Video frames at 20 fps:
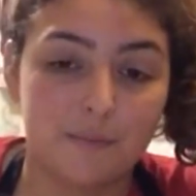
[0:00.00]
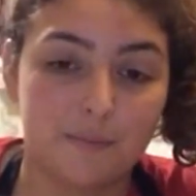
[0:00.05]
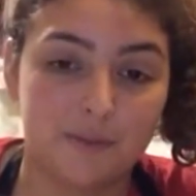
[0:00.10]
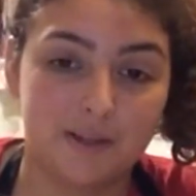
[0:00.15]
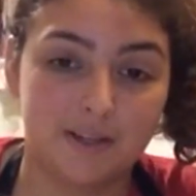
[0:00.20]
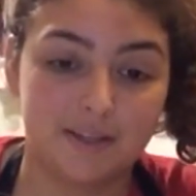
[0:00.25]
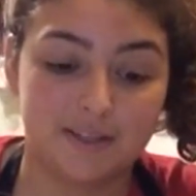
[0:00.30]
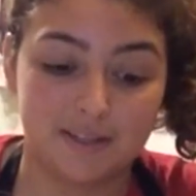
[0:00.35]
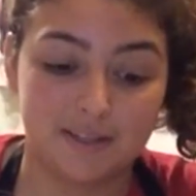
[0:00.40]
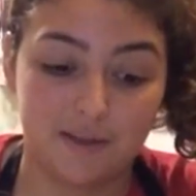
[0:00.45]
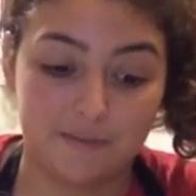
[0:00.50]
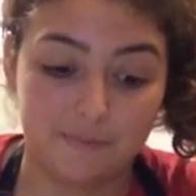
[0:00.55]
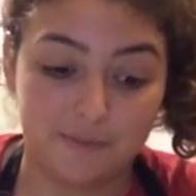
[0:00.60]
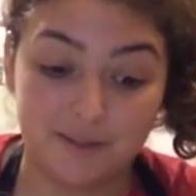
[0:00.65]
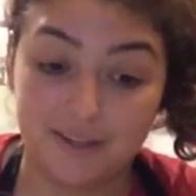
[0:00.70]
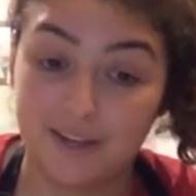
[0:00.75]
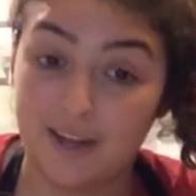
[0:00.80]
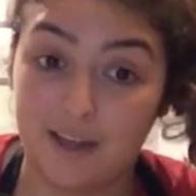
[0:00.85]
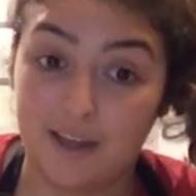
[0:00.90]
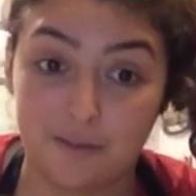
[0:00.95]
because I've
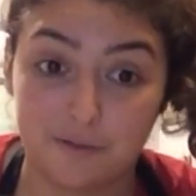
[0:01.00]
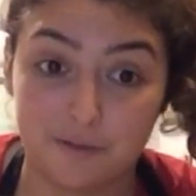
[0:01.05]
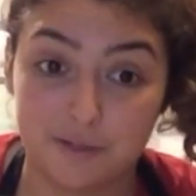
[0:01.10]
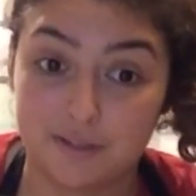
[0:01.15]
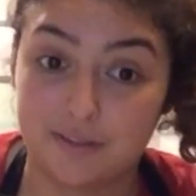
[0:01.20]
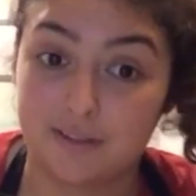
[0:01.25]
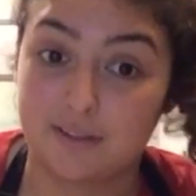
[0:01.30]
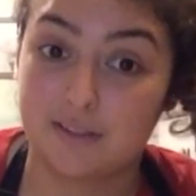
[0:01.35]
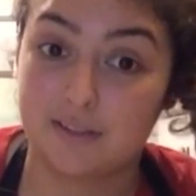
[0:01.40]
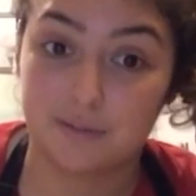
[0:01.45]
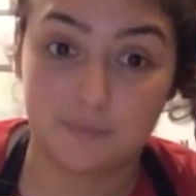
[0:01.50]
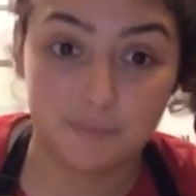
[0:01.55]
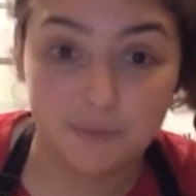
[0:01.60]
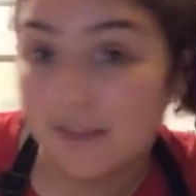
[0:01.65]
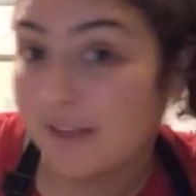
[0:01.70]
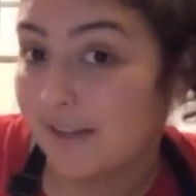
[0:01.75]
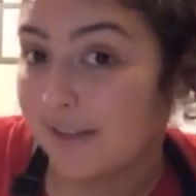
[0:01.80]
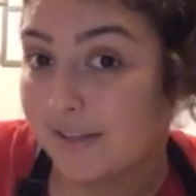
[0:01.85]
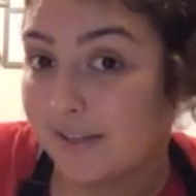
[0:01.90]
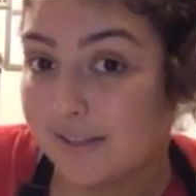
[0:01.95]
been gathering the
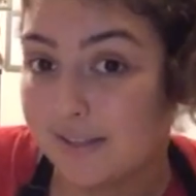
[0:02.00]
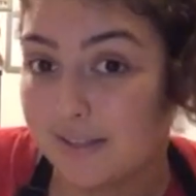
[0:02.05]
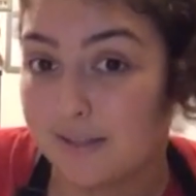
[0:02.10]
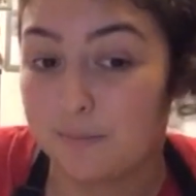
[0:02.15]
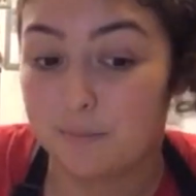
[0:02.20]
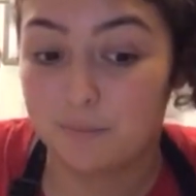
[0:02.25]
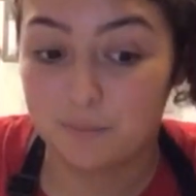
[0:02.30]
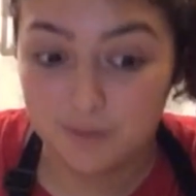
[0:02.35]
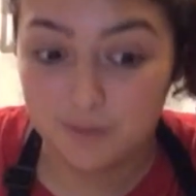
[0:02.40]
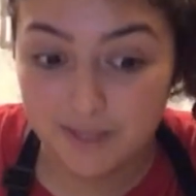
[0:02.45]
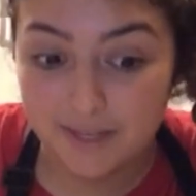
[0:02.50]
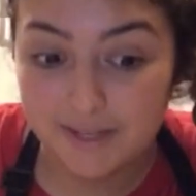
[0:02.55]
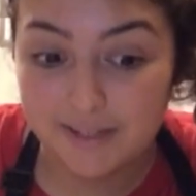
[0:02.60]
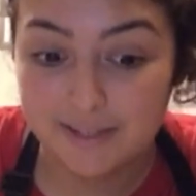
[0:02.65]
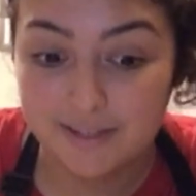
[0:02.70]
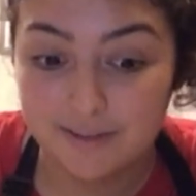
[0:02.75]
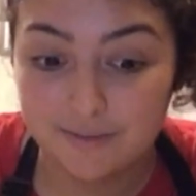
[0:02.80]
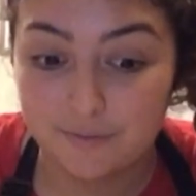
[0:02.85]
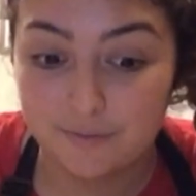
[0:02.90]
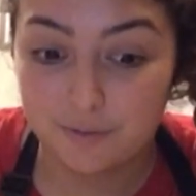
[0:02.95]
supplies and
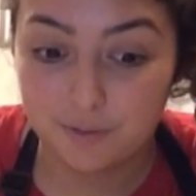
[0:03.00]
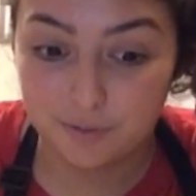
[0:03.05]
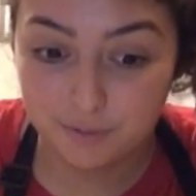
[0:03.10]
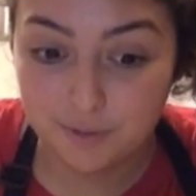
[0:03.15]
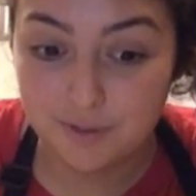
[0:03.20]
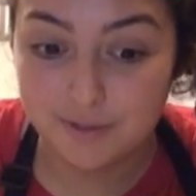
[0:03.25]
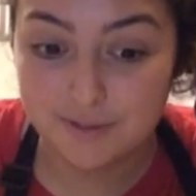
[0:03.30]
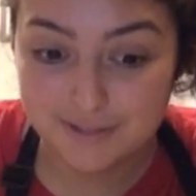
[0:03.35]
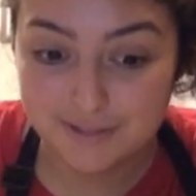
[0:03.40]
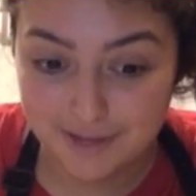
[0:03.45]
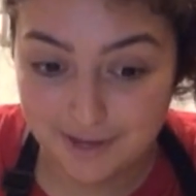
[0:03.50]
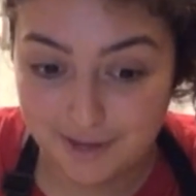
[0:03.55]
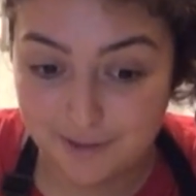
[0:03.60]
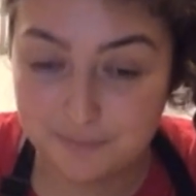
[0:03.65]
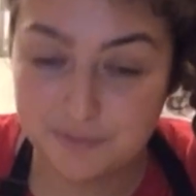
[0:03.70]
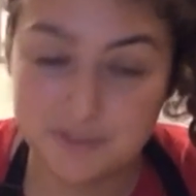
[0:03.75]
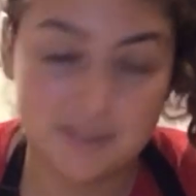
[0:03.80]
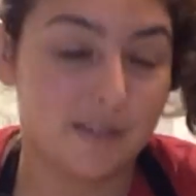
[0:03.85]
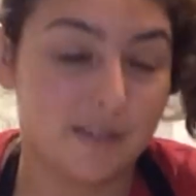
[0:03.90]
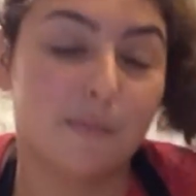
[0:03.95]
planning it for a long
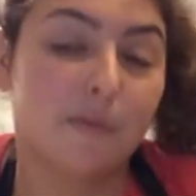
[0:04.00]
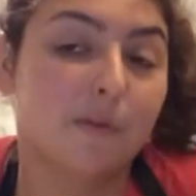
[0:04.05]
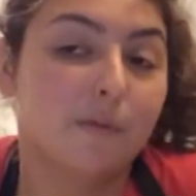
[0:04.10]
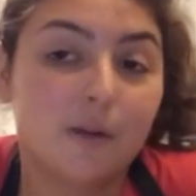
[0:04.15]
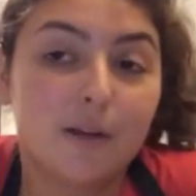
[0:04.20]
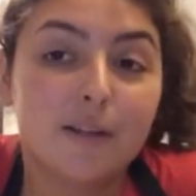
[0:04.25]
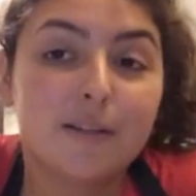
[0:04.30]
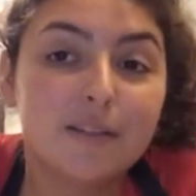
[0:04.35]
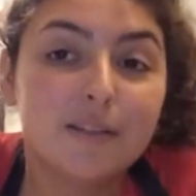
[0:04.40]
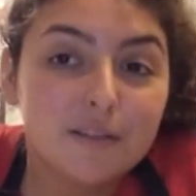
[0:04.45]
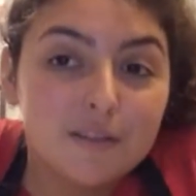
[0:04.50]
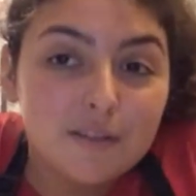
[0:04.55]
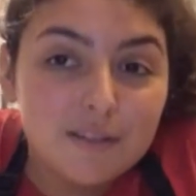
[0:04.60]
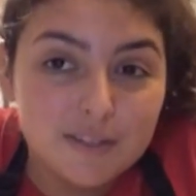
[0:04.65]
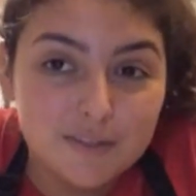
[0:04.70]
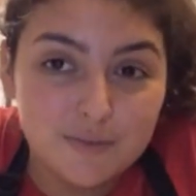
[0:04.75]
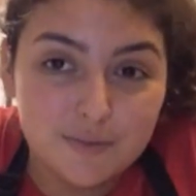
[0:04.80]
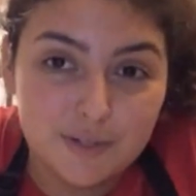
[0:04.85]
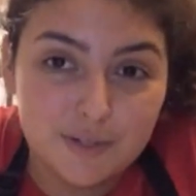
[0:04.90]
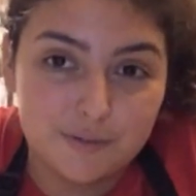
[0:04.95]
time because I've been wanting to do
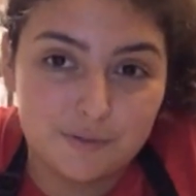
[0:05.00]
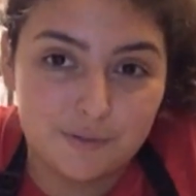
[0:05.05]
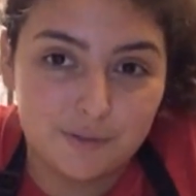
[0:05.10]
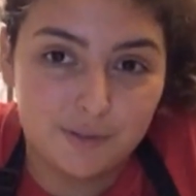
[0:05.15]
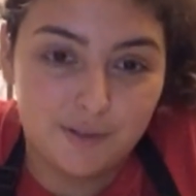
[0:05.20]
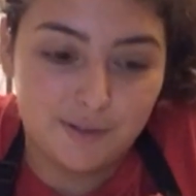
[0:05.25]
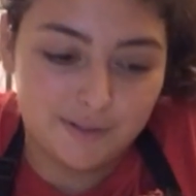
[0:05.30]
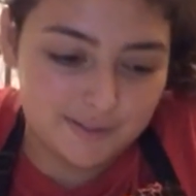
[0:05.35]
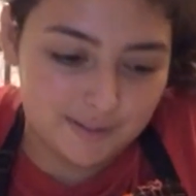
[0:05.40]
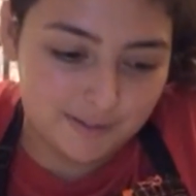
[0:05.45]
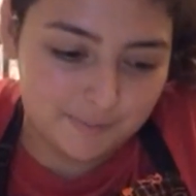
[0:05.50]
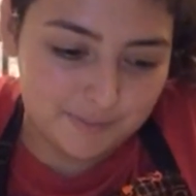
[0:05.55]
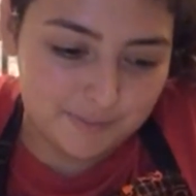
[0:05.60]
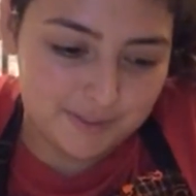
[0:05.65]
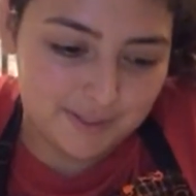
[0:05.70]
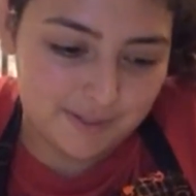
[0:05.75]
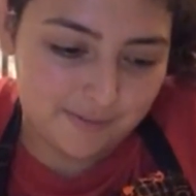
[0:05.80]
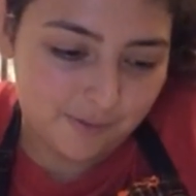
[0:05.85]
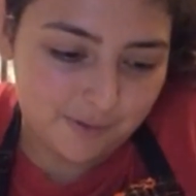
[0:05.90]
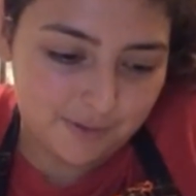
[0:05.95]
this video for a long time
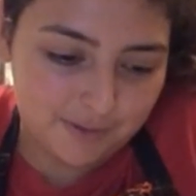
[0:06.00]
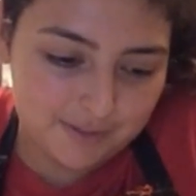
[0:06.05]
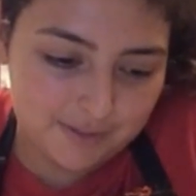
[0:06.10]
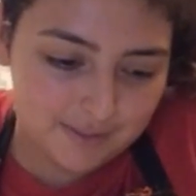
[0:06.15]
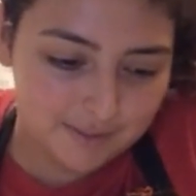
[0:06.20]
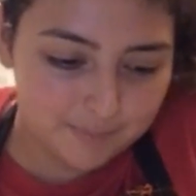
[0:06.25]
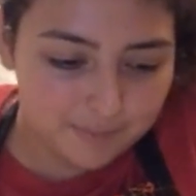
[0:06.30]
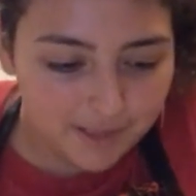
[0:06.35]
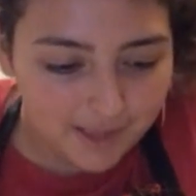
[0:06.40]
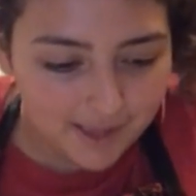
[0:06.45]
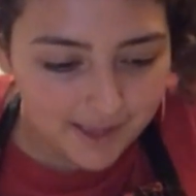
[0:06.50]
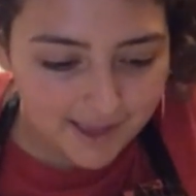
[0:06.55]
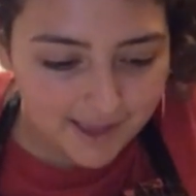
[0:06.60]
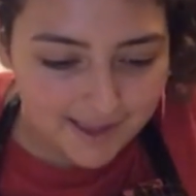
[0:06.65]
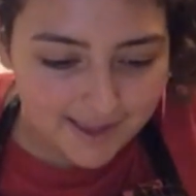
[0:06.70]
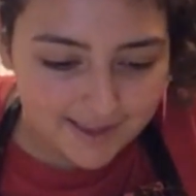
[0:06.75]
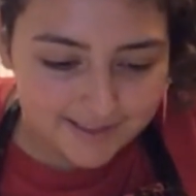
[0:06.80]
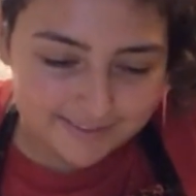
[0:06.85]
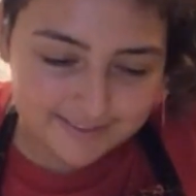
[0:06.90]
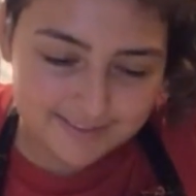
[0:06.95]
because I have all these
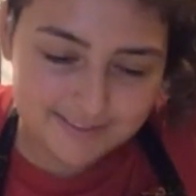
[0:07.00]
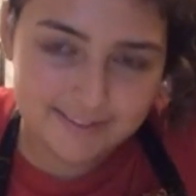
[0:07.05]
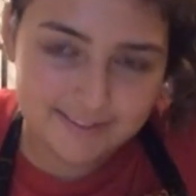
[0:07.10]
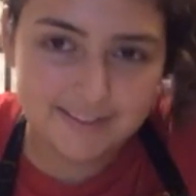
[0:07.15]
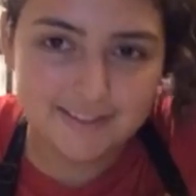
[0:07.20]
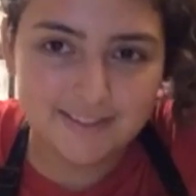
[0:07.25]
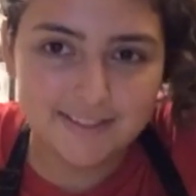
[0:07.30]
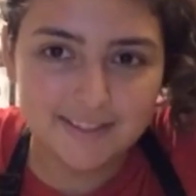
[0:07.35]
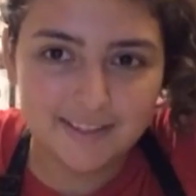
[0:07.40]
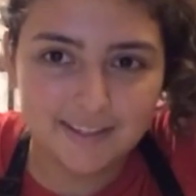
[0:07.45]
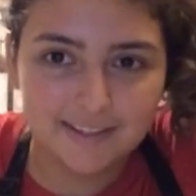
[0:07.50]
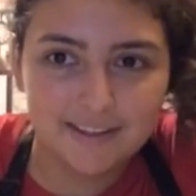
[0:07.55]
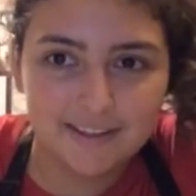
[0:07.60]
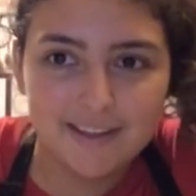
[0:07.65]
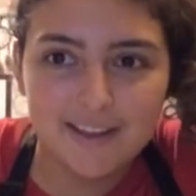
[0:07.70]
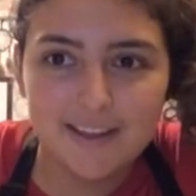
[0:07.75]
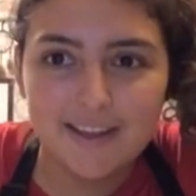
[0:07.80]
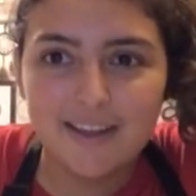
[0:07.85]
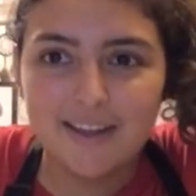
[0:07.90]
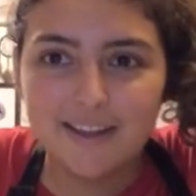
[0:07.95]
supplies and it's like
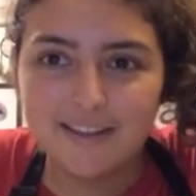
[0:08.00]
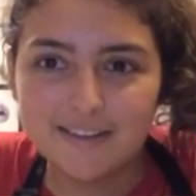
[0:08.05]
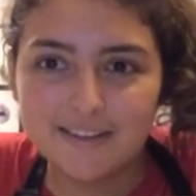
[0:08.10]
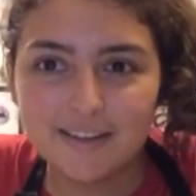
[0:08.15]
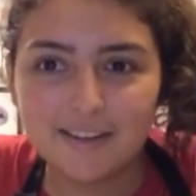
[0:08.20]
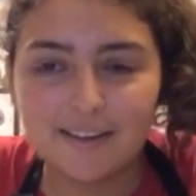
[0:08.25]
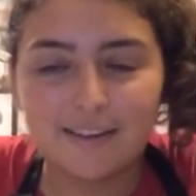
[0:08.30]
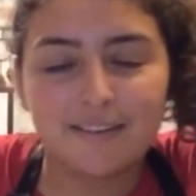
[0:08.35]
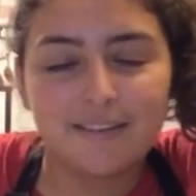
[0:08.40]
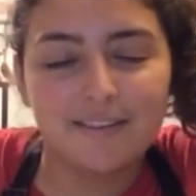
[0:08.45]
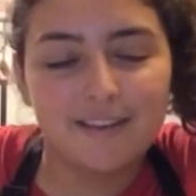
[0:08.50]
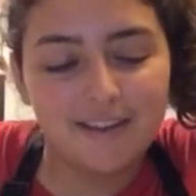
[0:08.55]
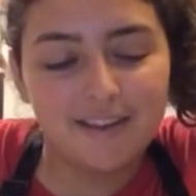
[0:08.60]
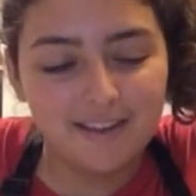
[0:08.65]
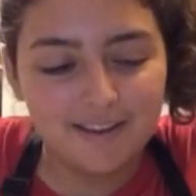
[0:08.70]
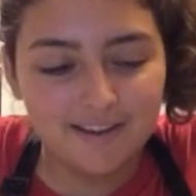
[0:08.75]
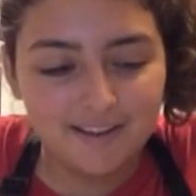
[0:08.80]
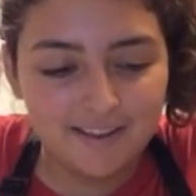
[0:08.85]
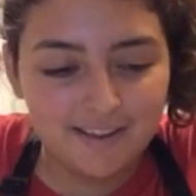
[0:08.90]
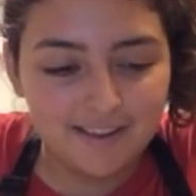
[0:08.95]

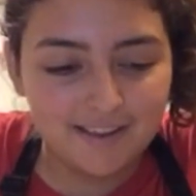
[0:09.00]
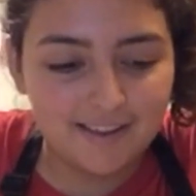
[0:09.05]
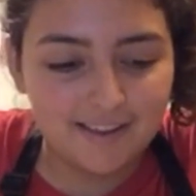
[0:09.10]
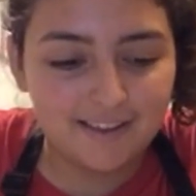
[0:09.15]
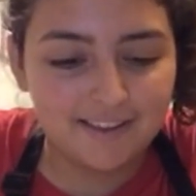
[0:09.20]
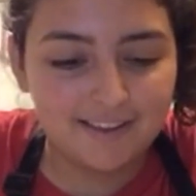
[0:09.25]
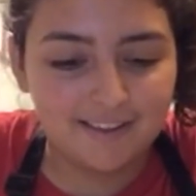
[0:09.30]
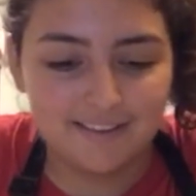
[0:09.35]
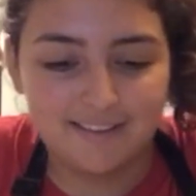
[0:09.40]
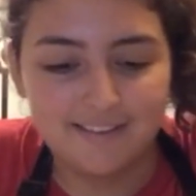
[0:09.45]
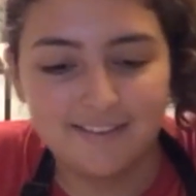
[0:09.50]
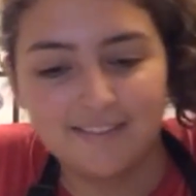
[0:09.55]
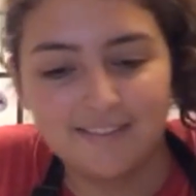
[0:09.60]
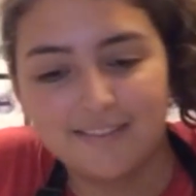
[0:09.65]
decorating and